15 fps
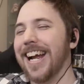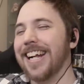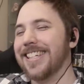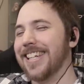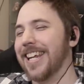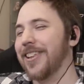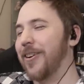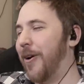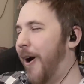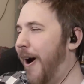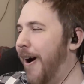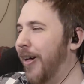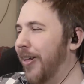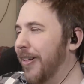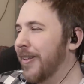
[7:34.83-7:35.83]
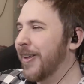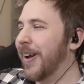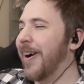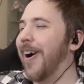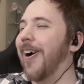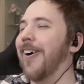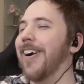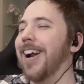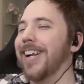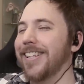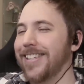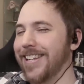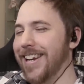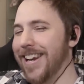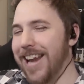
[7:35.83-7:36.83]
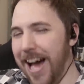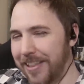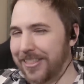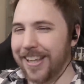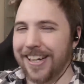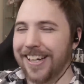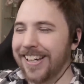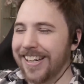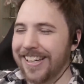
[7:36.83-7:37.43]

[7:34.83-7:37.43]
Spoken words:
it's either all or it's nothing.